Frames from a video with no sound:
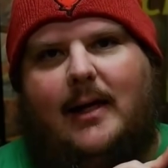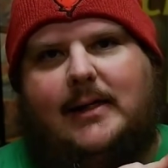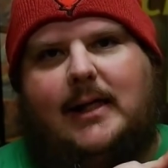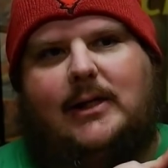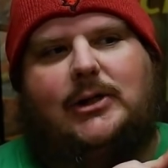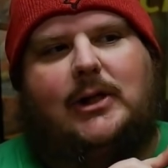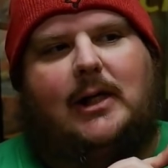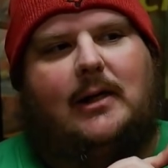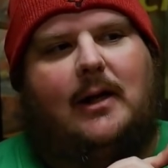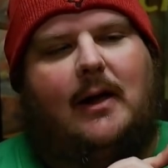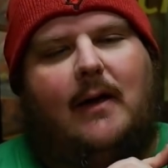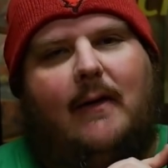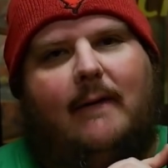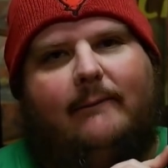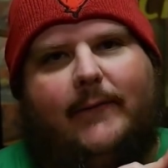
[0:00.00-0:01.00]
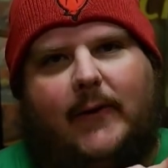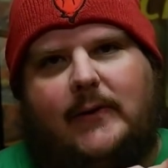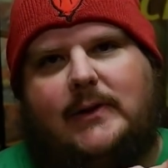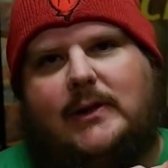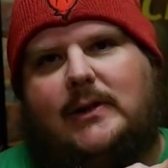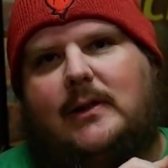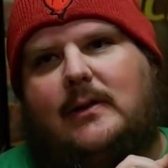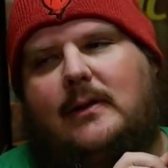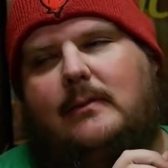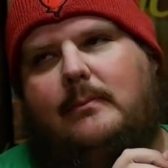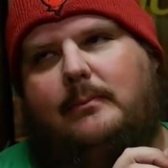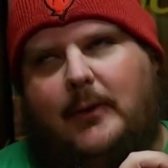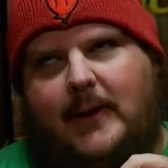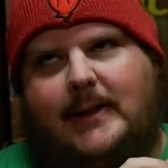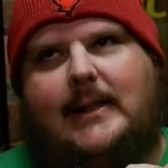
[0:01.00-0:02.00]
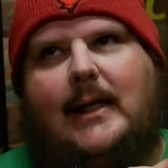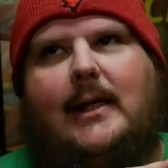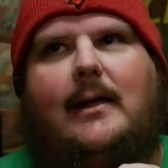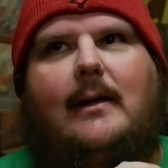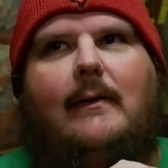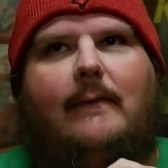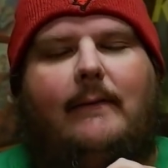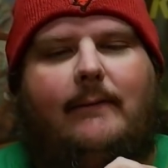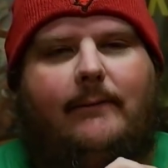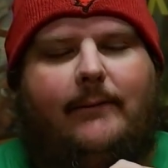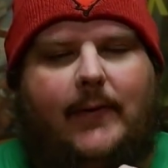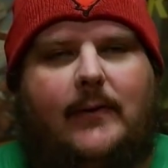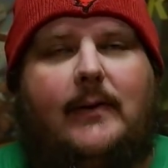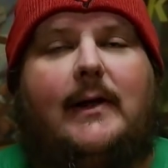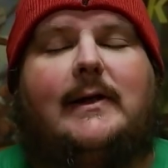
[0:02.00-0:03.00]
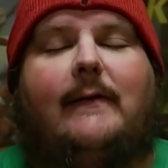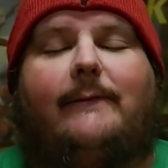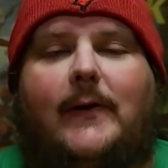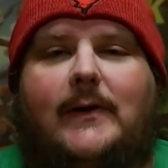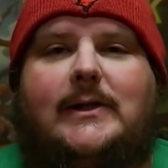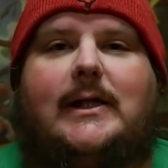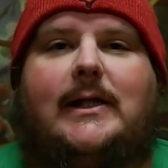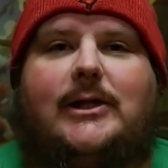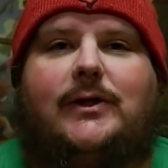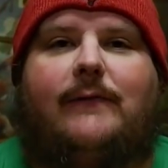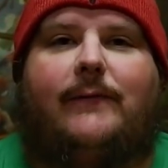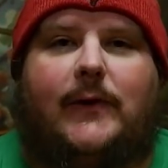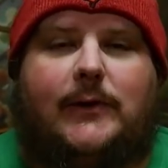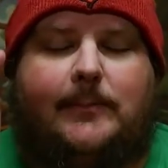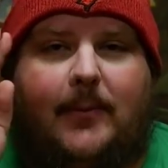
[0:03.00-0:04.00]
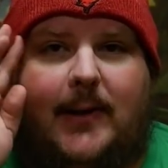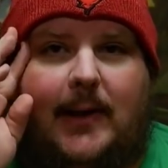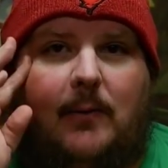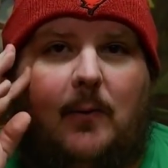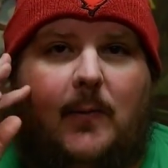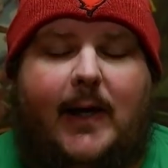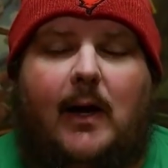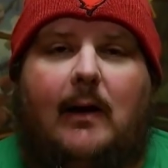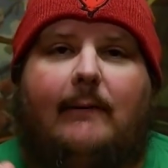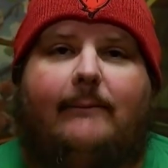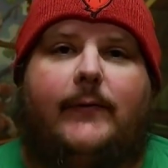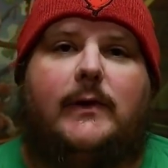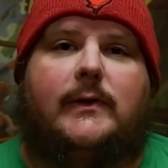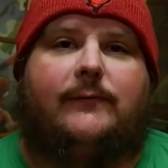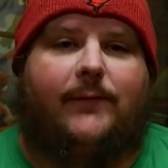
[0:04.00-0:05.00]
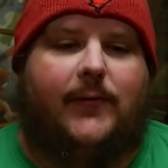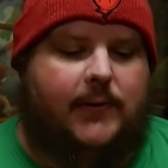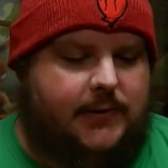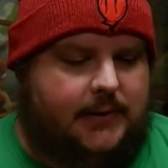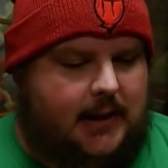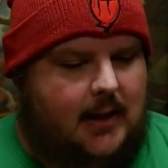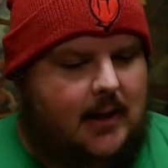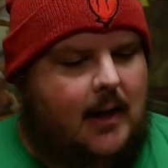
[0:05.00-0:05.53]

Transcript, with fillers: edition, first printing, for, it's a first edition, first printing, what we call a first first,